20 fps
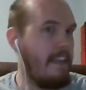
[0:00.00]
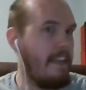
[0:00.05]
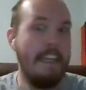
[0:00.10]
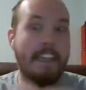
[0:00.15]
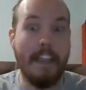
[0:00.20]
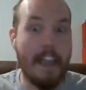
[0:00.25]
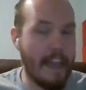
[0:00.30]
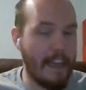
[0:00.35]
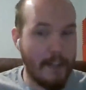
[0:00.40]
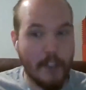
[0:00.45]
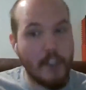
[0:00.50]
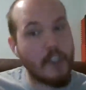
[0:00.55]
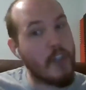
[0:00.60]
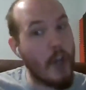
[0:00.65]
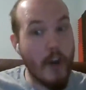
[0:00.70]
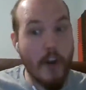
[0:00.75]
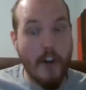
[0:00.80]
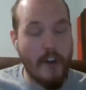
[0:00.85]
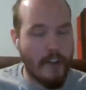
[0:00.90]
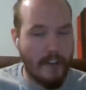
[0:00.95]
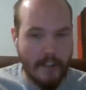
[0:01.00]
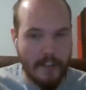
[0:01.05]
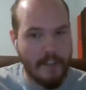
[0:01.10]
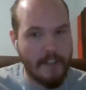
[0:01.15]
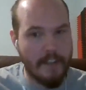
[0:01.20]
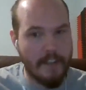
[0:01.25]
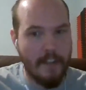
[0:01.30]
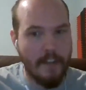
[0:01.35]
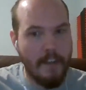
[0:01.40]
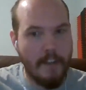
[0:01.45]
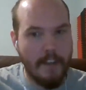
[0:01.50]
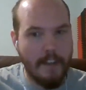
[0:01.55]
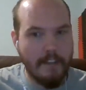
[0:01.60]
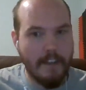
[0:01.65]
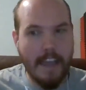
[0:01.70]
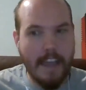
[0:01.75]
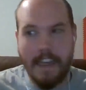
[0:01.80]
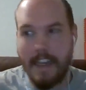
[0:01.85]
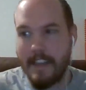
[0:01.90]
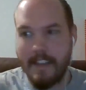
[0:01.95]
he like turns
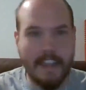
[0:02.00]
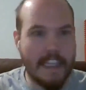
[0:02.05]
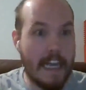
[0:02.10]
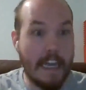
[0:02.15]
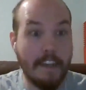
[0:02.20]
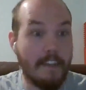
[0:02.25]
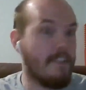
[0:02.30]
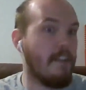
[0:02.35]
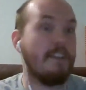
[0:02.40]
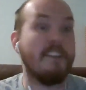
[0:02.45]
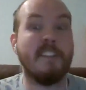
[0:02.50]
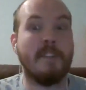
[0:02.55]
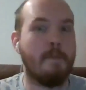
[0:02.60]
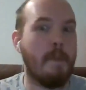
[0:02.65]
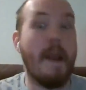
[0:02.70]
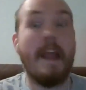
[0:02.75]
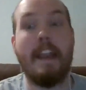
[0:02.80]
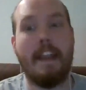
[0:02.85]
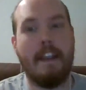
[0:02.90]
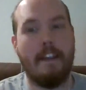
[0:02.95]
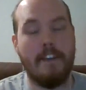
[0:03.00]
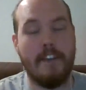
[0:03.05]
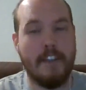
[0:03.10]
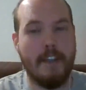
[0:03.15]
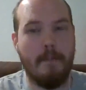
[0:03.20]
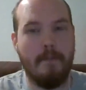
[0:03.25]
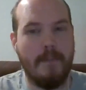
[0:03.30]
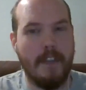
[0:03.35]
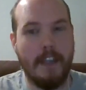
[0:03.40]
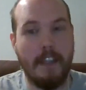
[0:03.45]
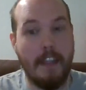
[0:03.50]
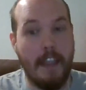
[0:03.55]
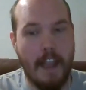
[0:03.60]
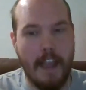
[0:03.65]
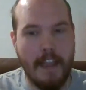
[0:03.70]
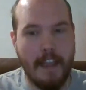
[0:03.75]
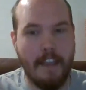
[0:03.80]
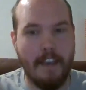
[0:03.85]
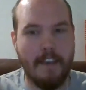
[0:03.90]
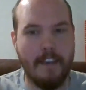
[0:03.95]
and it like starts spreading or something.
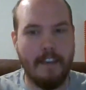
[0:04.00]
Like